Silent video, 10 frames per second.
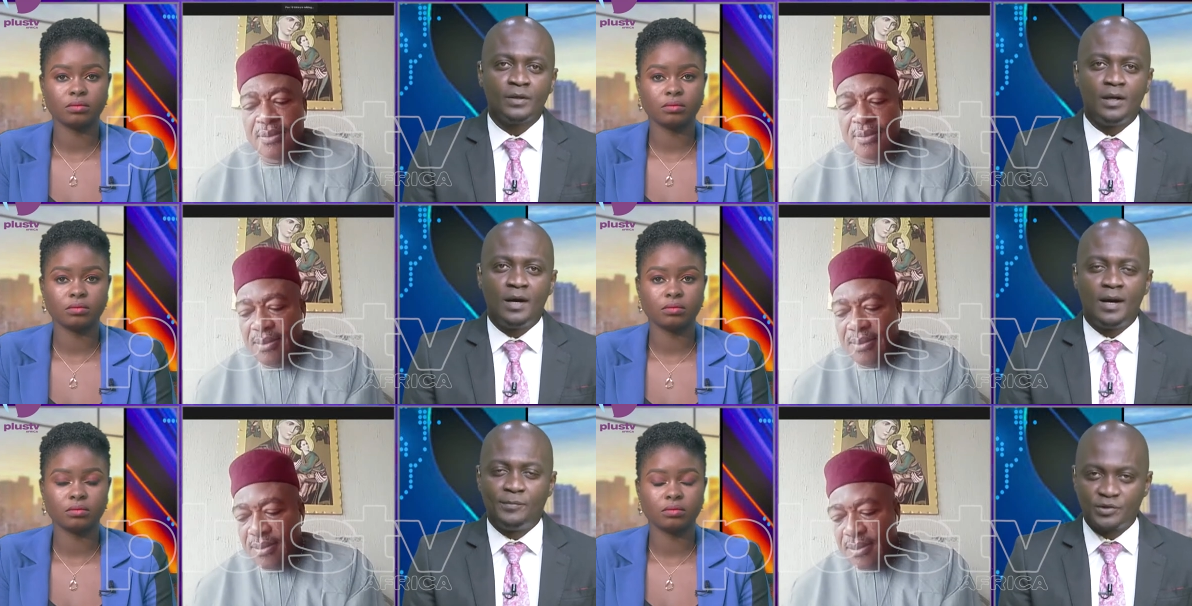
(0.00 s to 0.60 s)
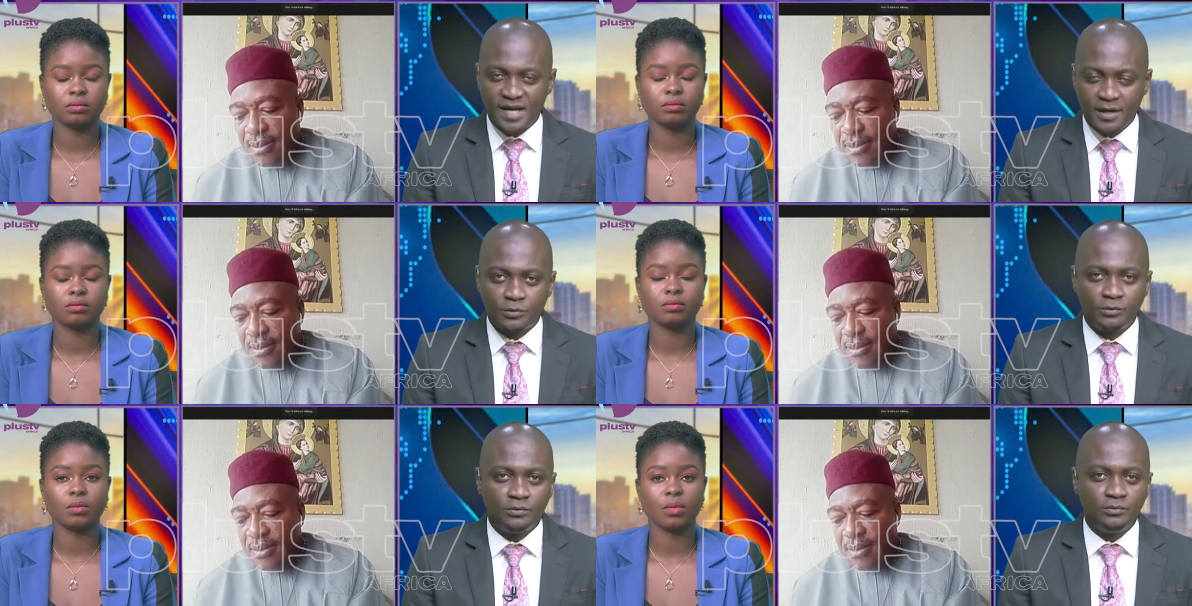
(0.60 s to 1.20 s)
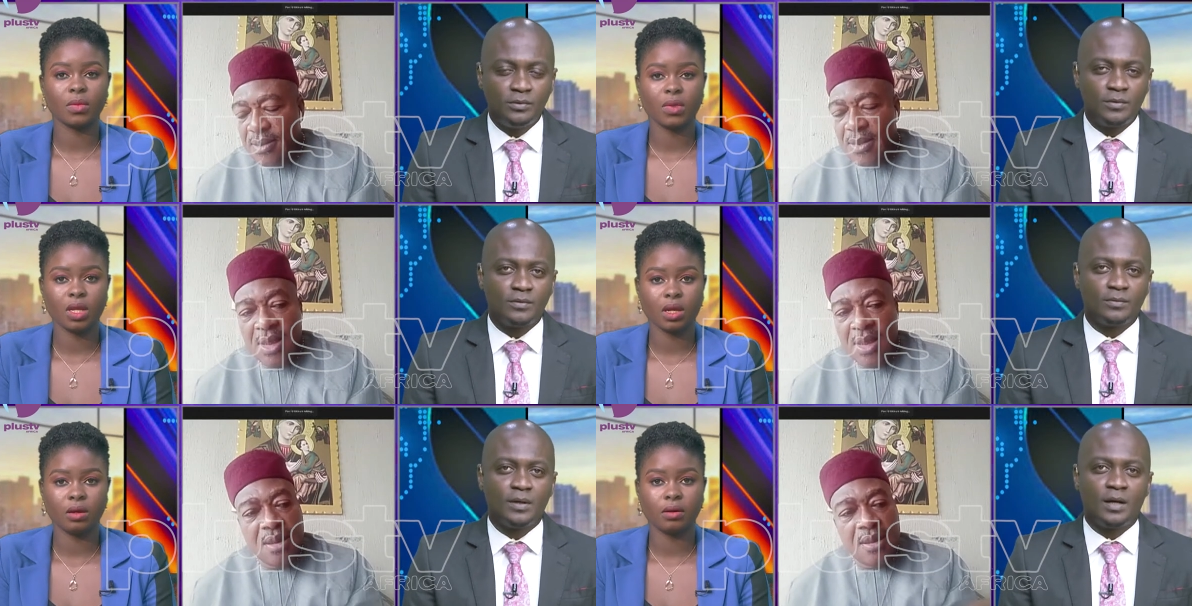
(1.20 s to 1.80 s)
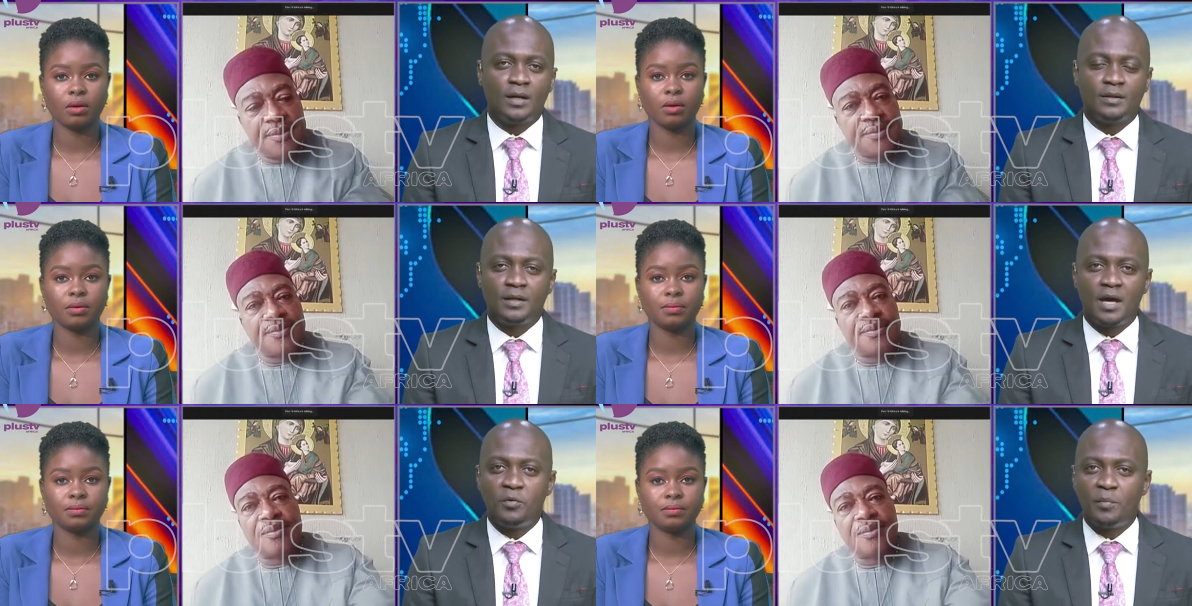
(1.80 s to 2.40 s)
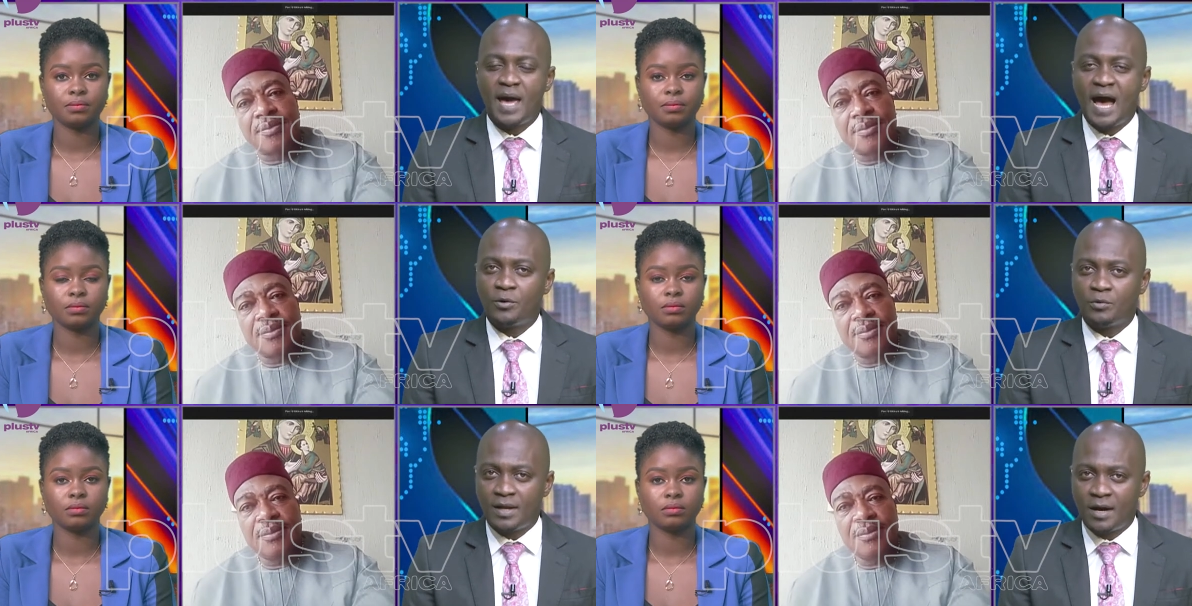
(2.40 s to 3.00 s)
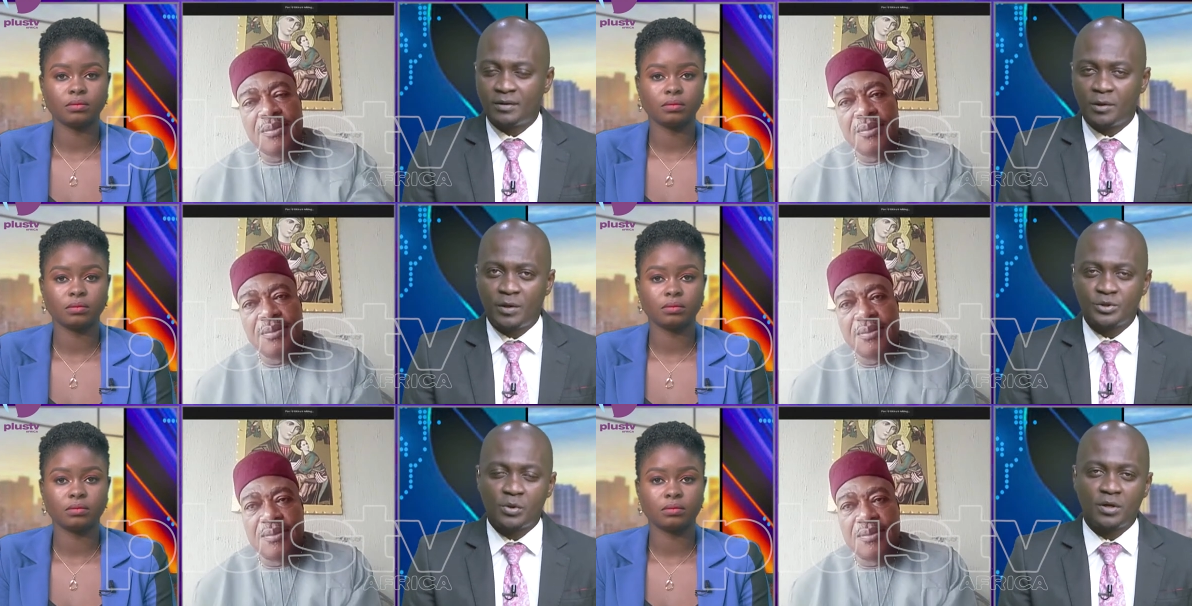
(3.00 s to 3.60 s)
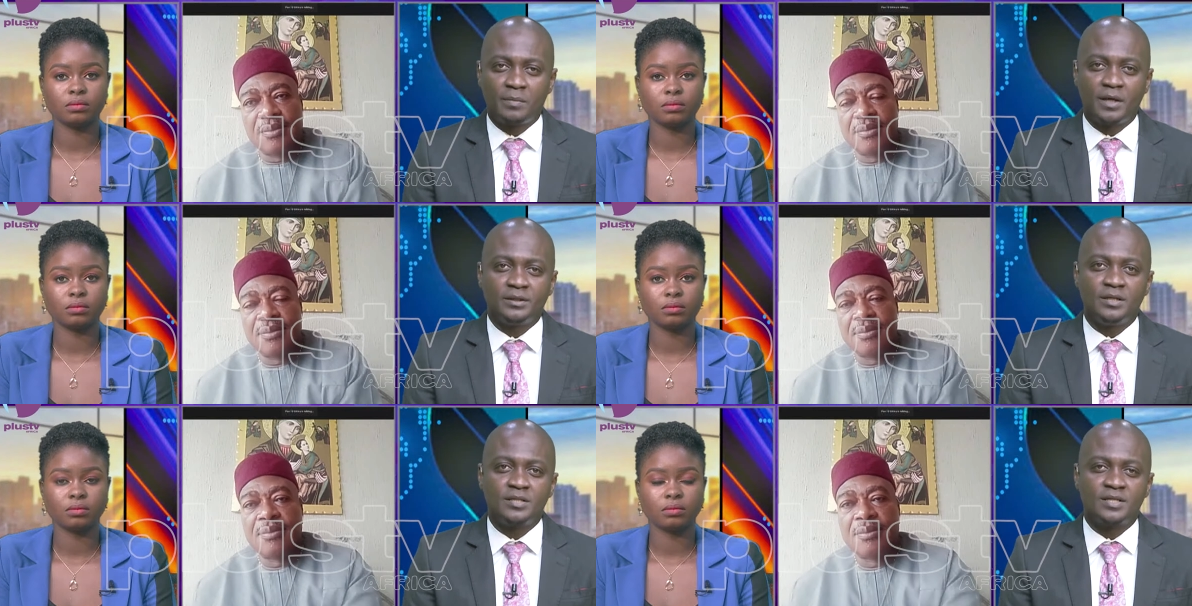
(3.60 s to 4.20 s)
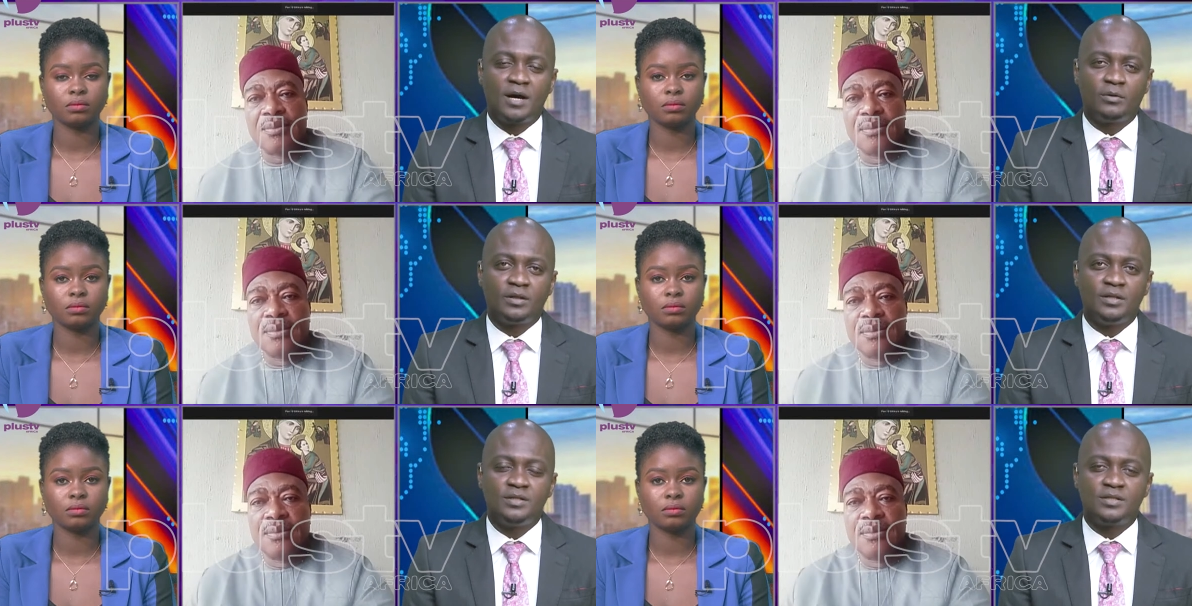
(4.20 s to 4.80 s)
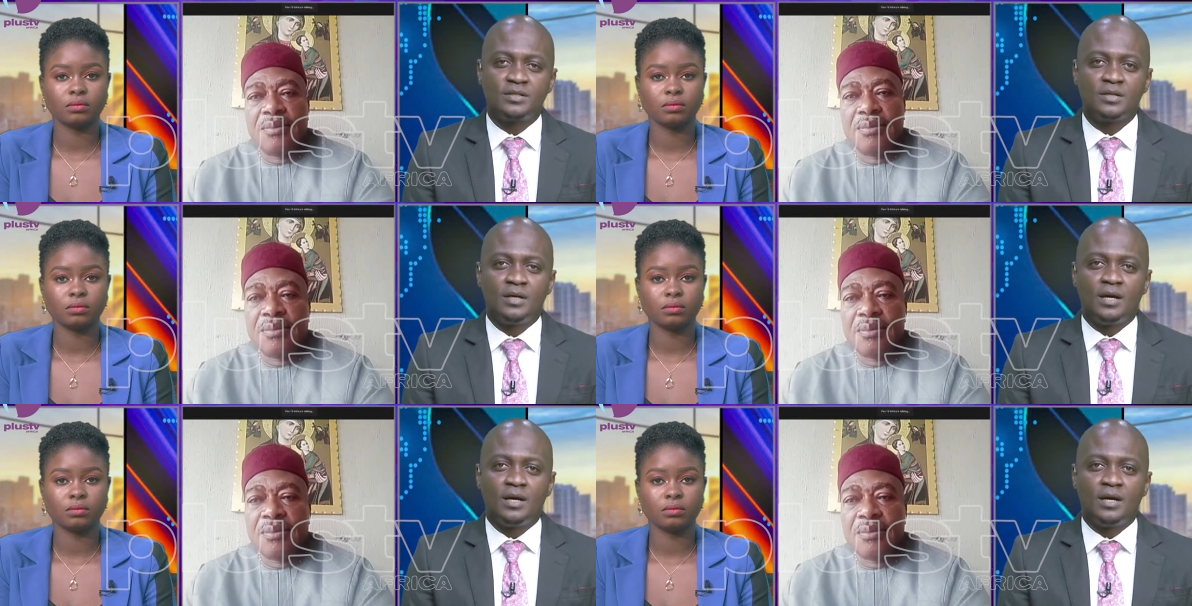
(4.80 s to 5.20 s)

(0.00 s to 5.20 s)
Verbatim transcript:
Speaker 1: Uh, Amotekun, uh, the Ebube Agu now that we're talking about in the southeast,